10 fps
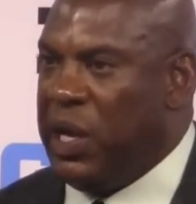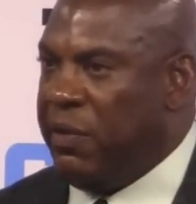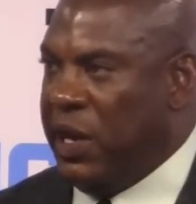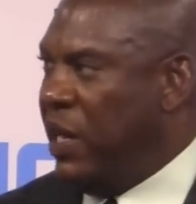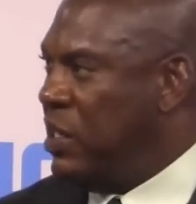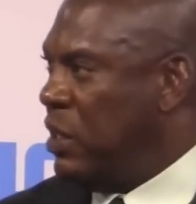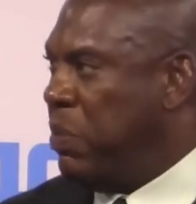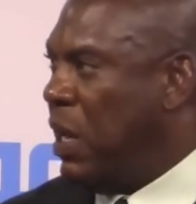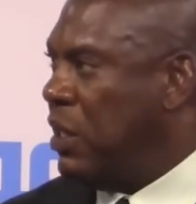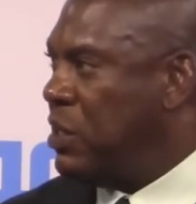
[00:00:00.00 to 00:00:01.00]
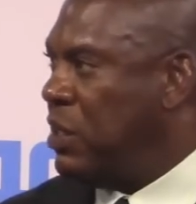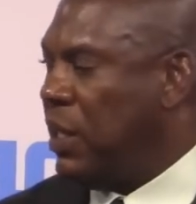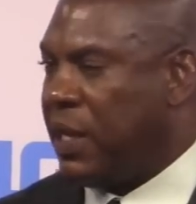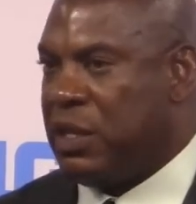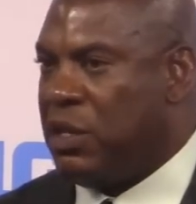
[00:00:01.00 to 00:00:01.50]
have a hazing policy,
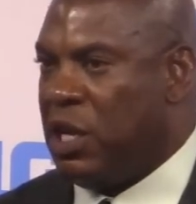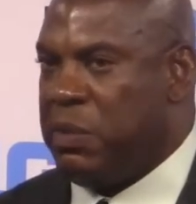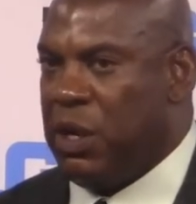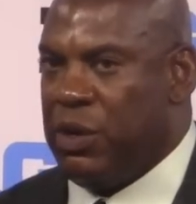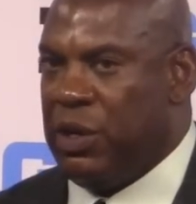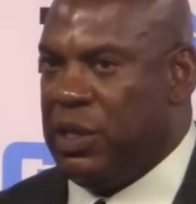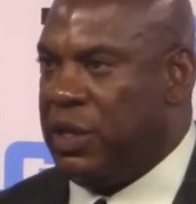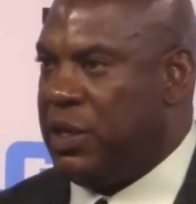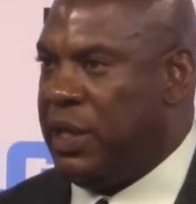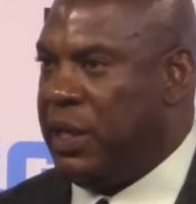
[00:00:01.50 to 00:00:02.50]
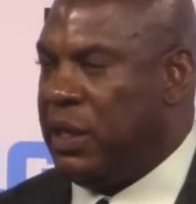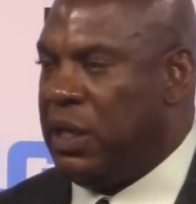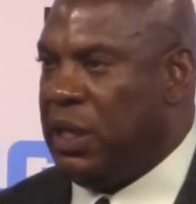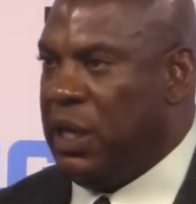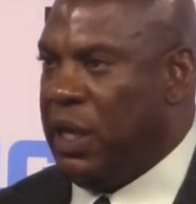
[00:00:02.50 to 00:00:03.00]
like I talked about earlier, and
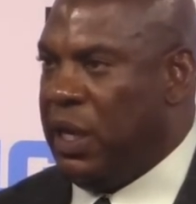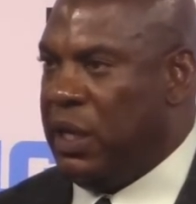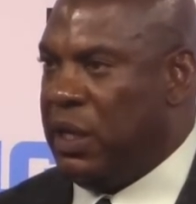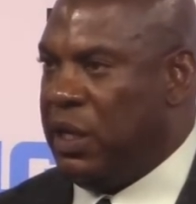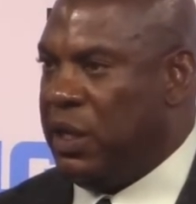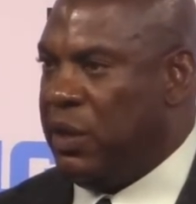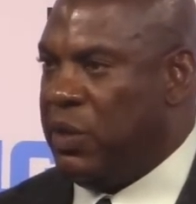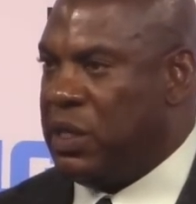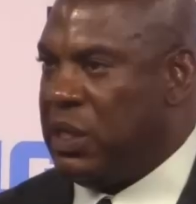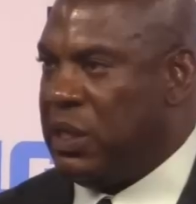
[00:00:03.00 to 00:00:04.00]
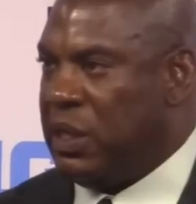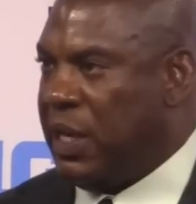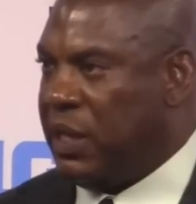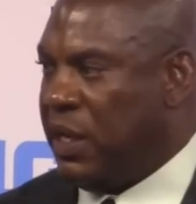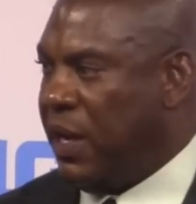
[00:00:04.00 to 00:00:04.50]
and it, it, wasn't
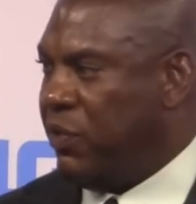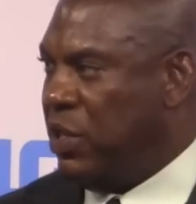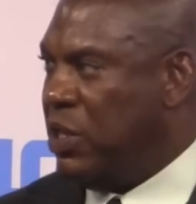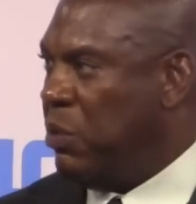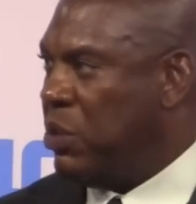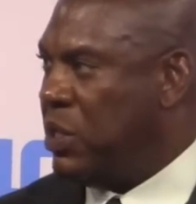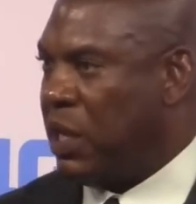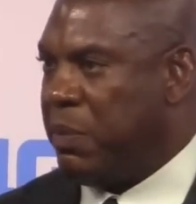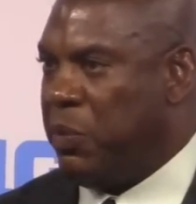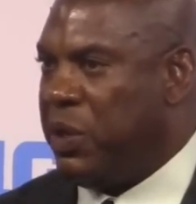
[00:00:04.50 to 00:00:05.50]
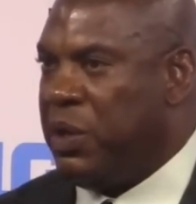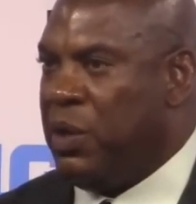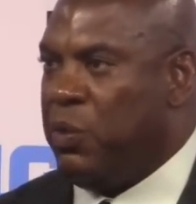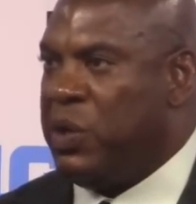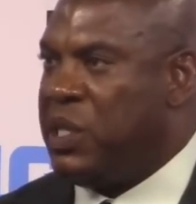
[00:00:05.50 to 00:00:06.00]
like have to double check. I mean, we,
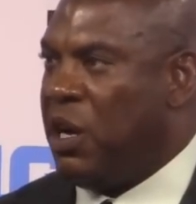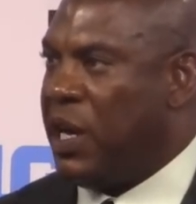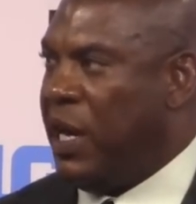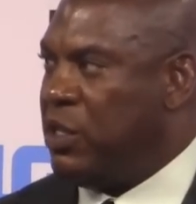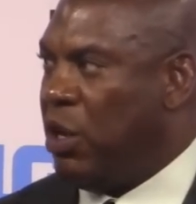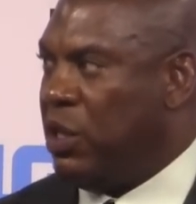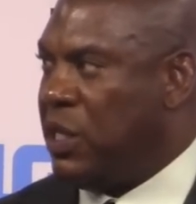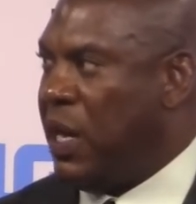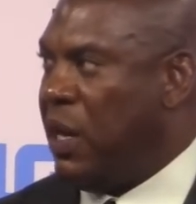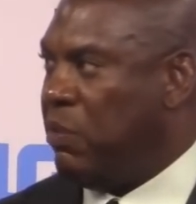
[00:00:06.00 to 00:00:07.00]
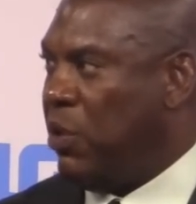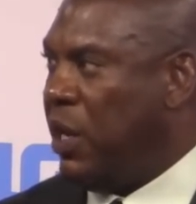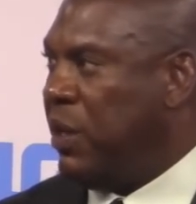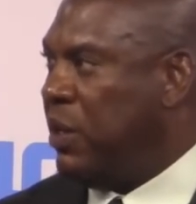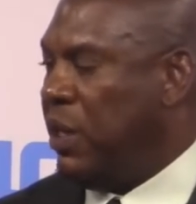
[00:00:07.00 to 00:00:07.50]
we see our guys all the time,
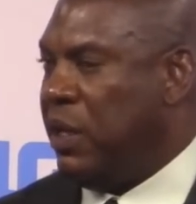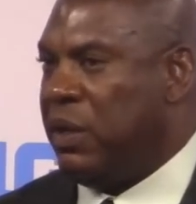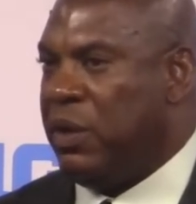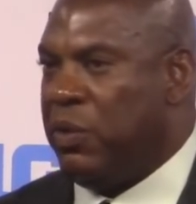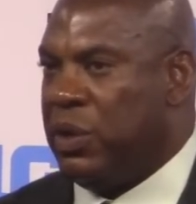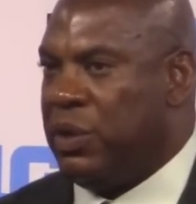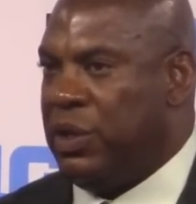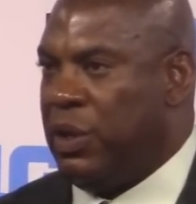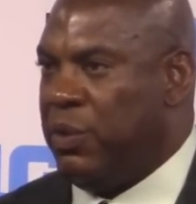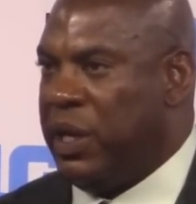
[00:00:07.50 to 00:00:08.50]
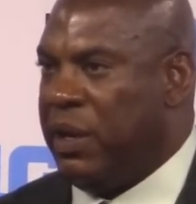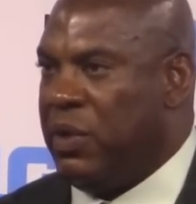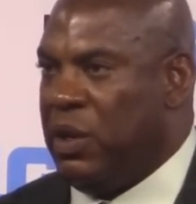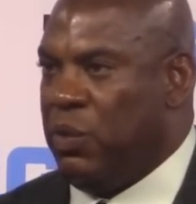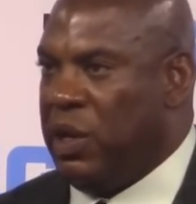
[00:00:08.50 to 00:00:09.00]
right? And we're you know we
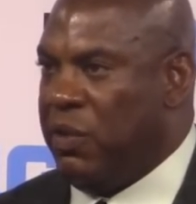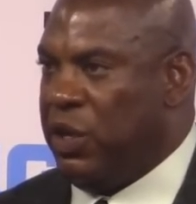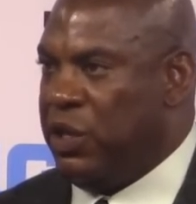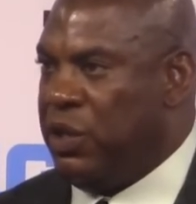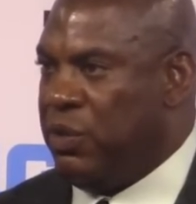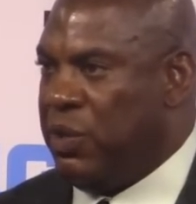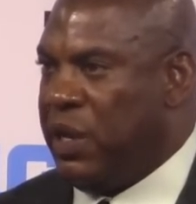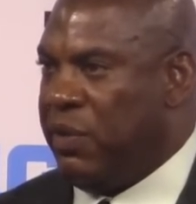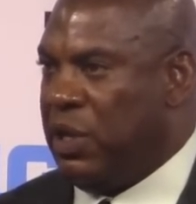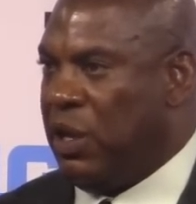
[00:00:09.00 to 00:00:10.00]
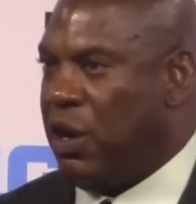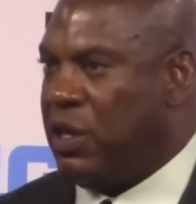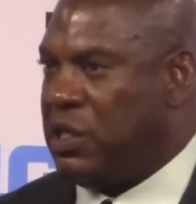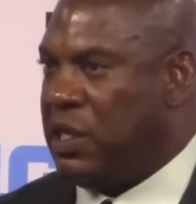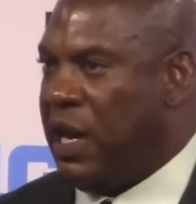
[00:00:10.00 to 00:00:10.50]
have we have a we have a
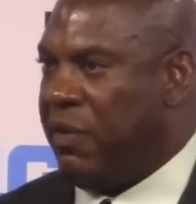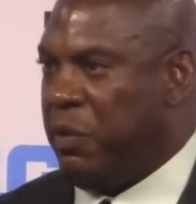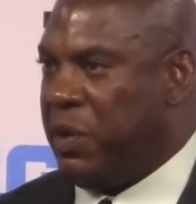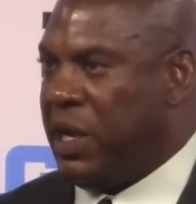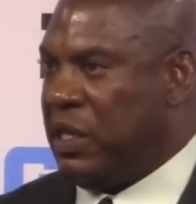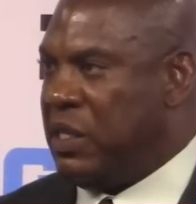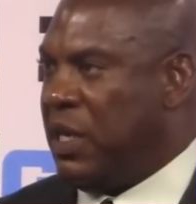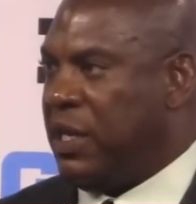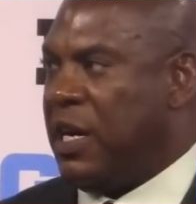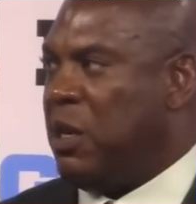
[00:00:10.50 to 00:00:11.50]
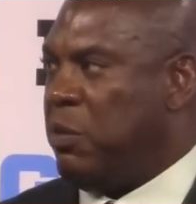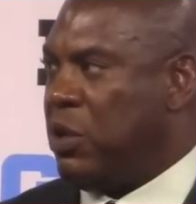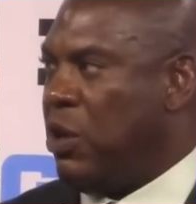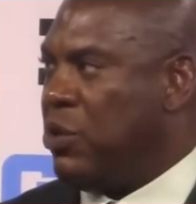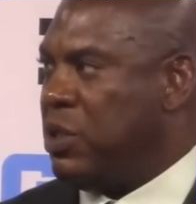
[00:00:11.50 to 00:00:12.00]
large staff, and we got the ten countable
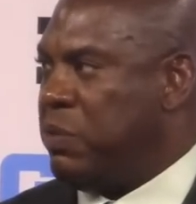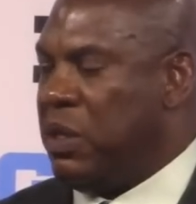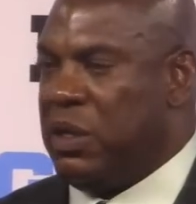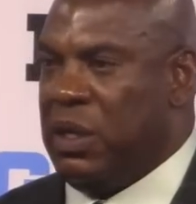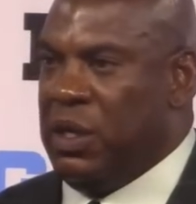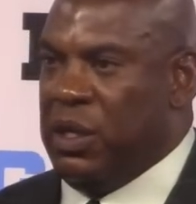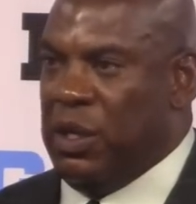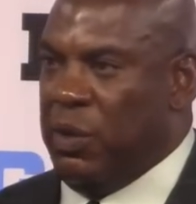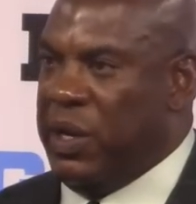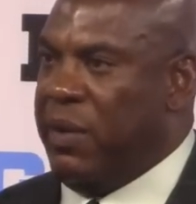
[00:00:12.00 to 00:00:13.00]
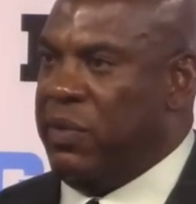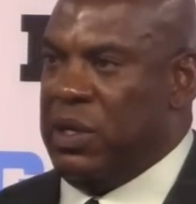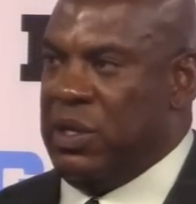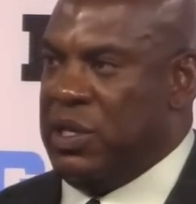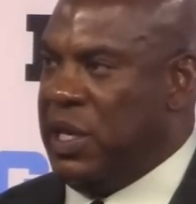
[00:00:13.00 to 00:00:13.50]
coaches, but you know we have the
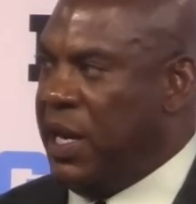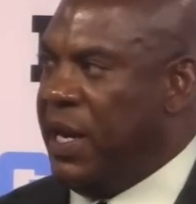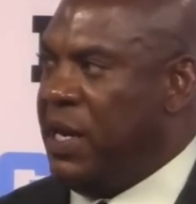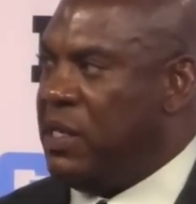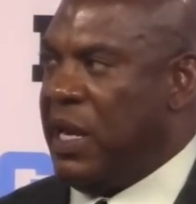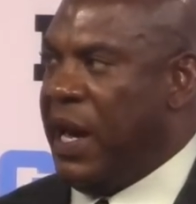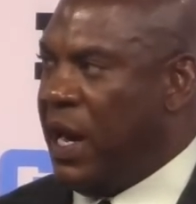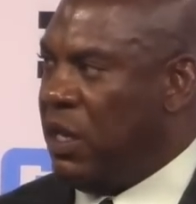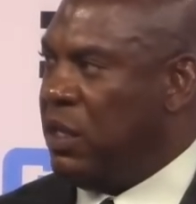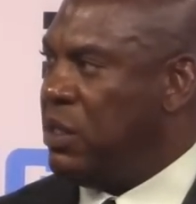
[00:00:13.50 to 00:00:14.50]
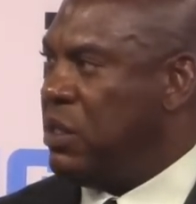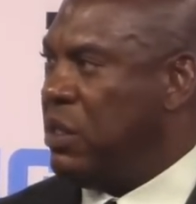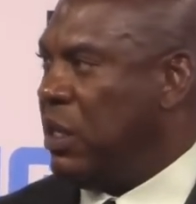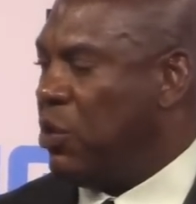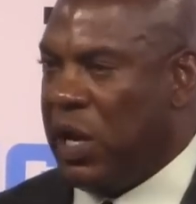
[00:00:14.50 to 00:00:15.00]
GAs, the analysts,
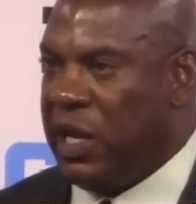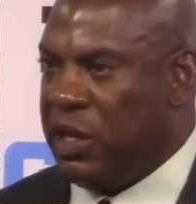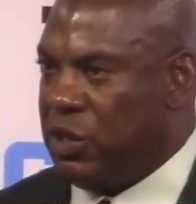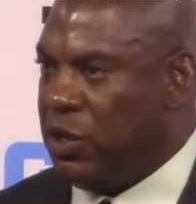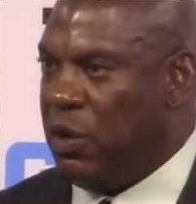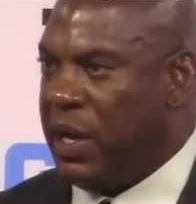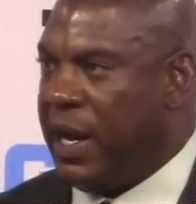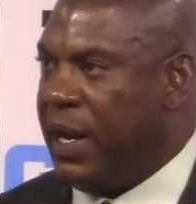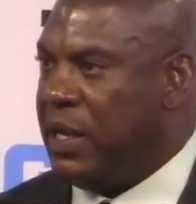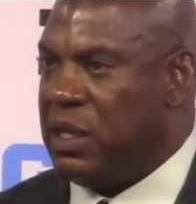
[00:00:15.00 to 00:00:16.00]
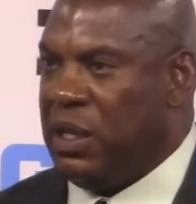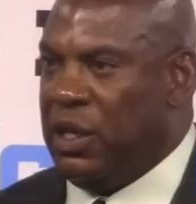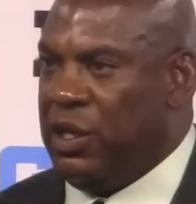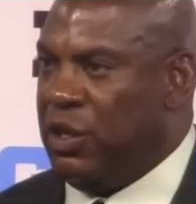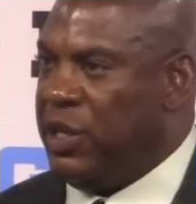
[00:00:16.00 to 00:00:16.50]
the quality control guys.
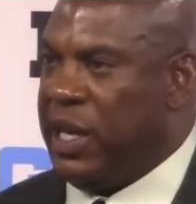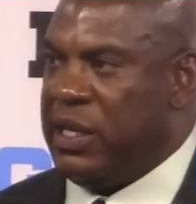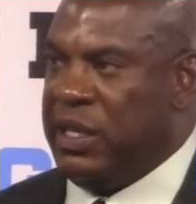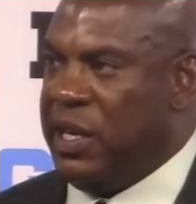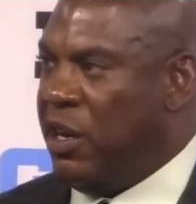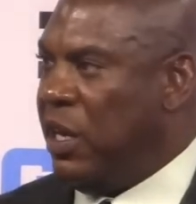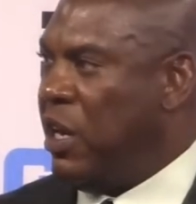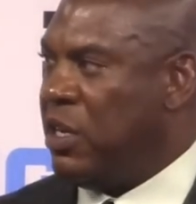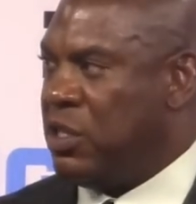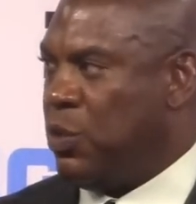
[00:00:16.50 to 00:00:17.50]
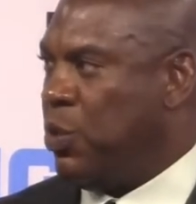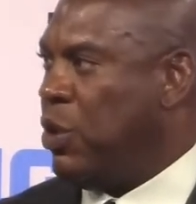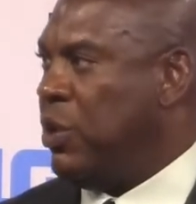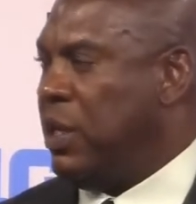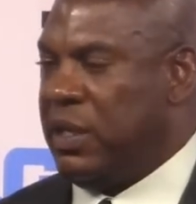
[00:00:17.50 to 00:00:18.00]
You know, you got the Darian Harris of the
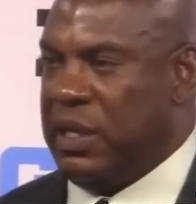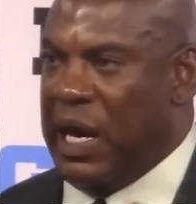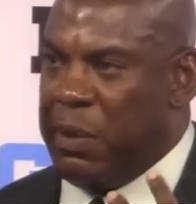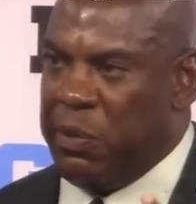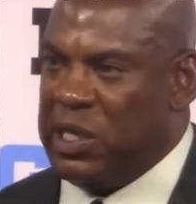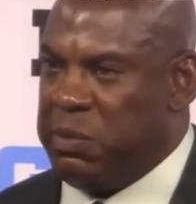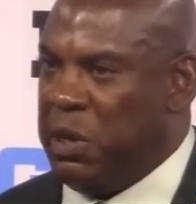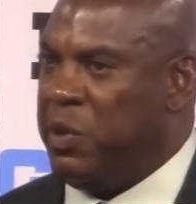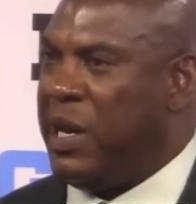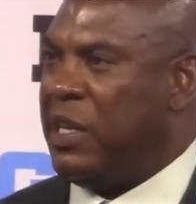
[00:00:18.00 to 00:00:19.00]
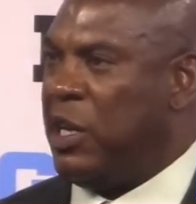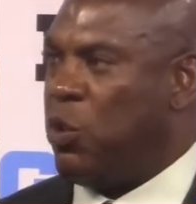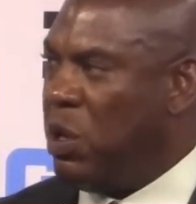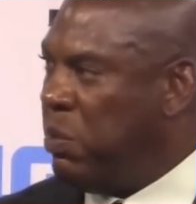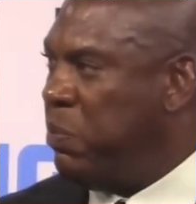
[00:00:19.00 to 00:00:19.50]
world, the, the operations people. We got the
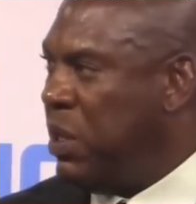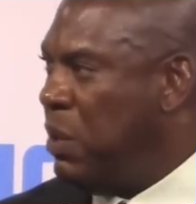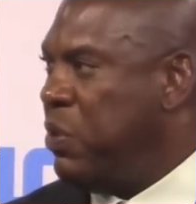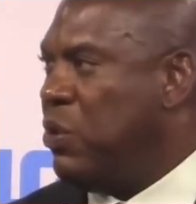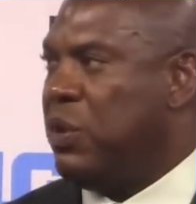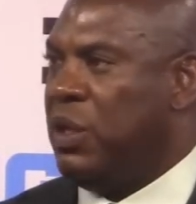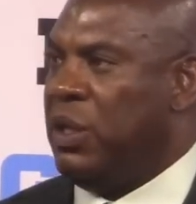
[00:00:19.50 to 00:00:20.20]
equipment people.